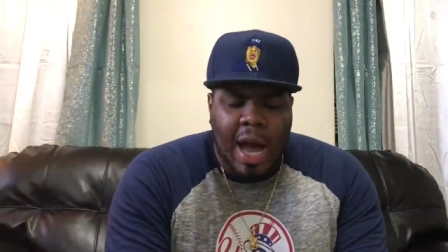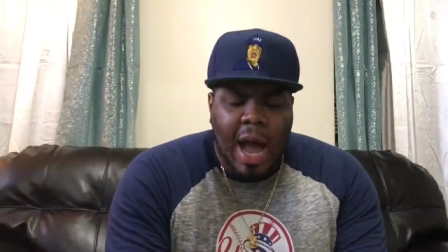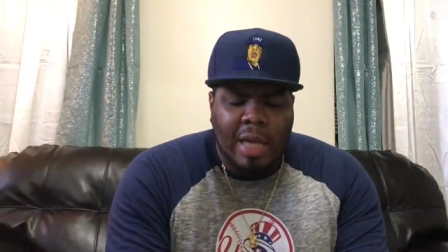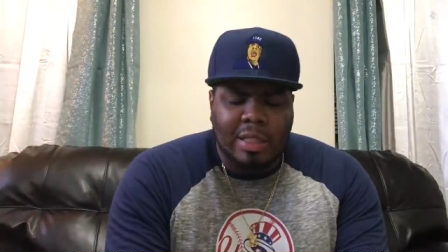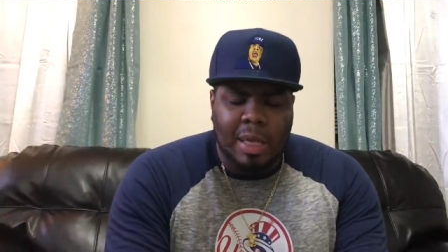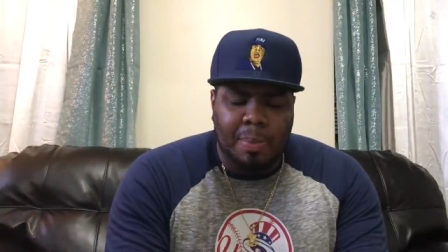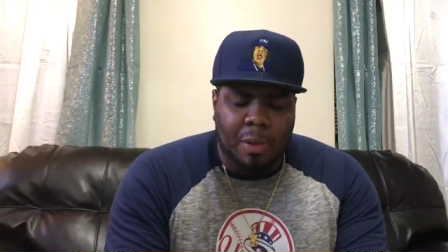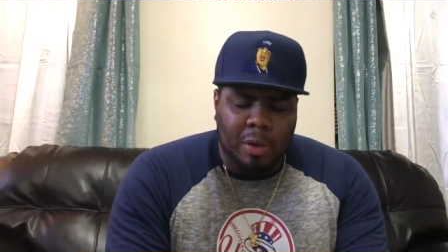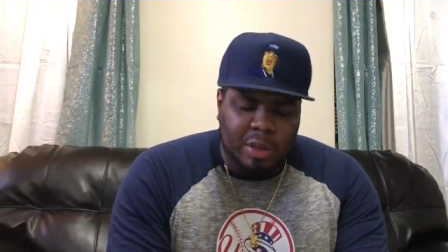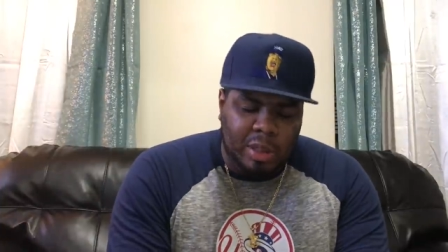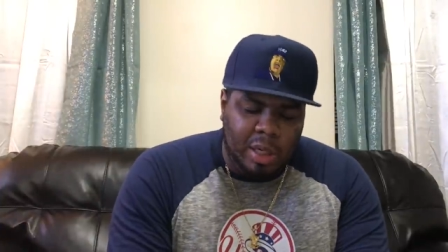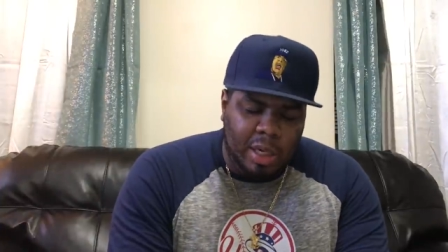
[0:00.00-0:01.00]
I actually
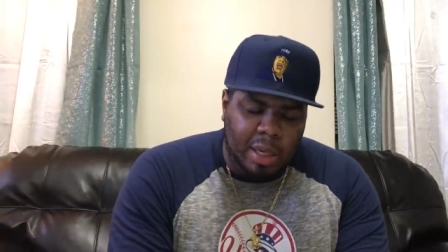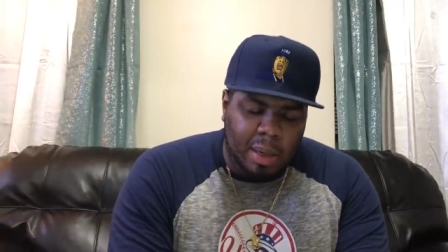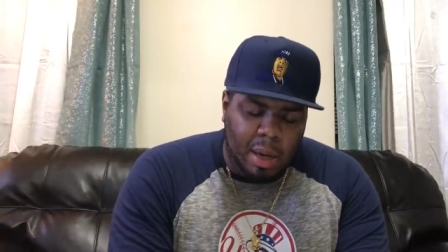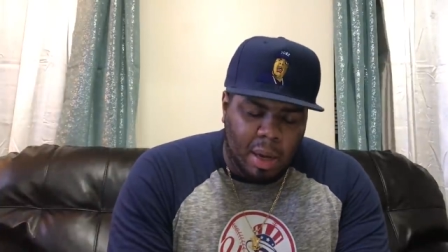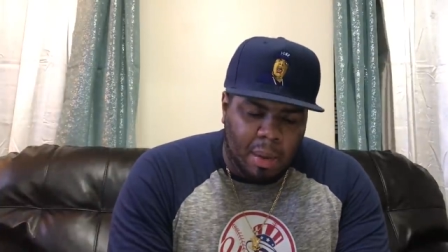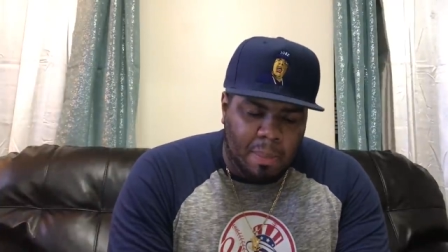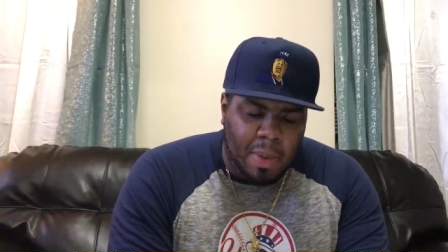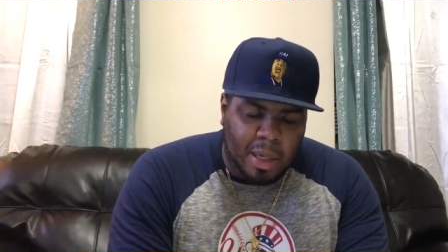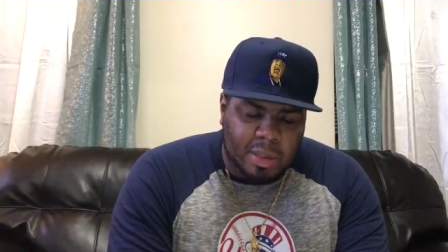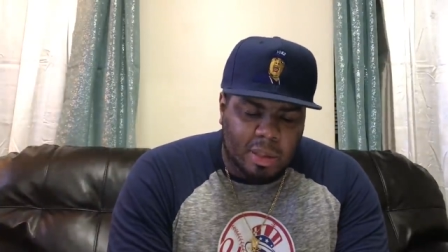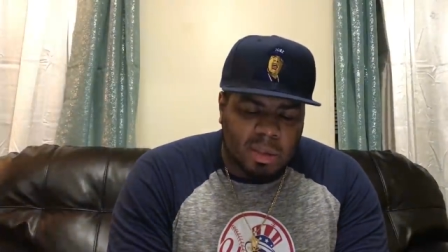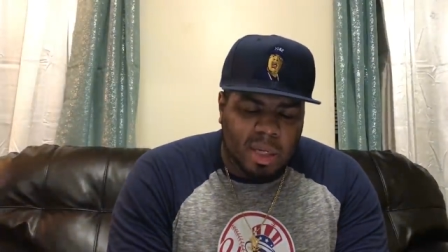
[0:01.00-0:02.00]
personally uh,
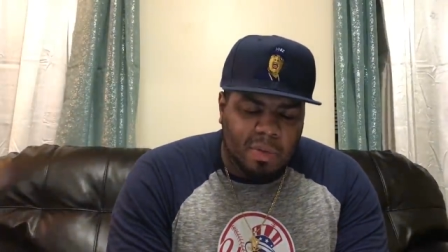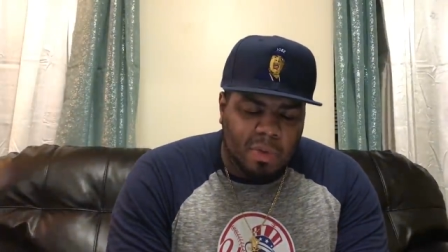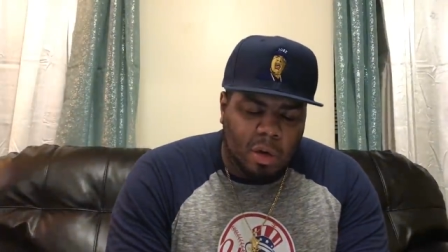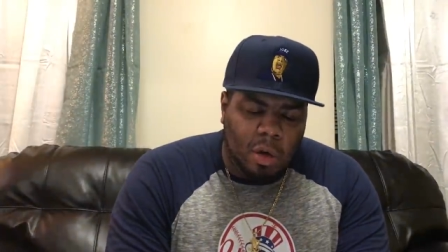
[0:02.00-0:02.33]
messaged David